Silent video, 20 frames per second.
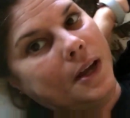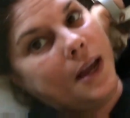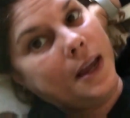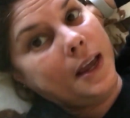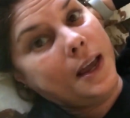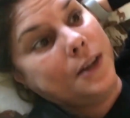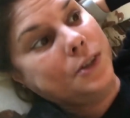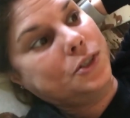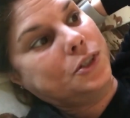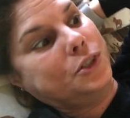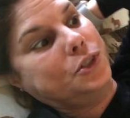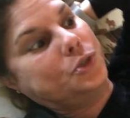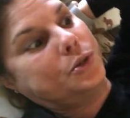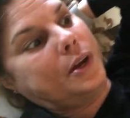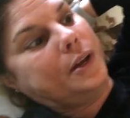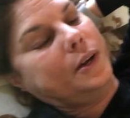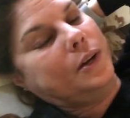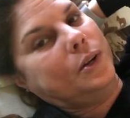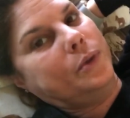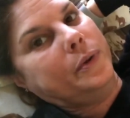I actually
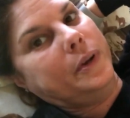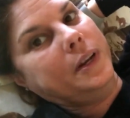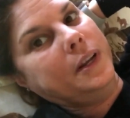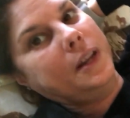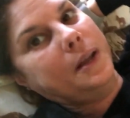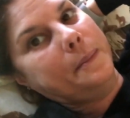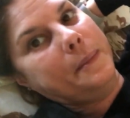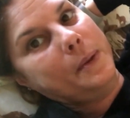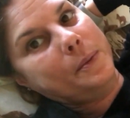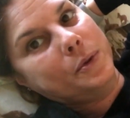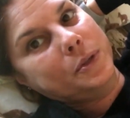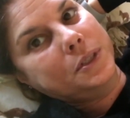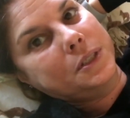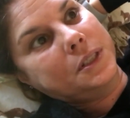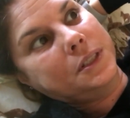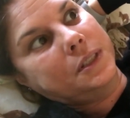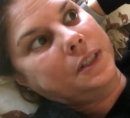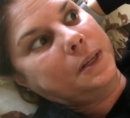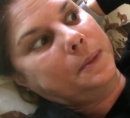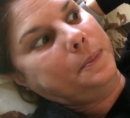tried it already and I'm able to
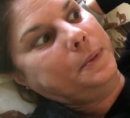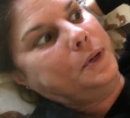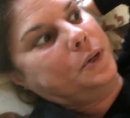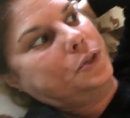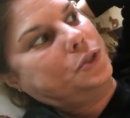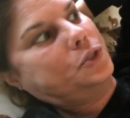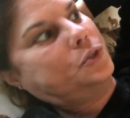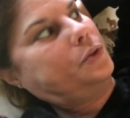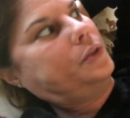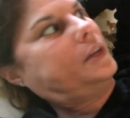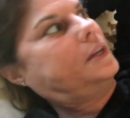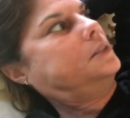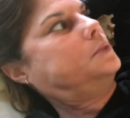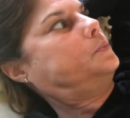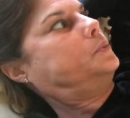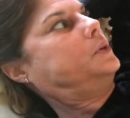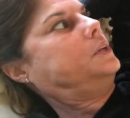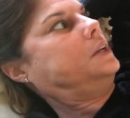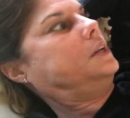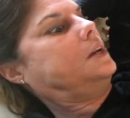sit up here, so that's
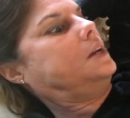pretty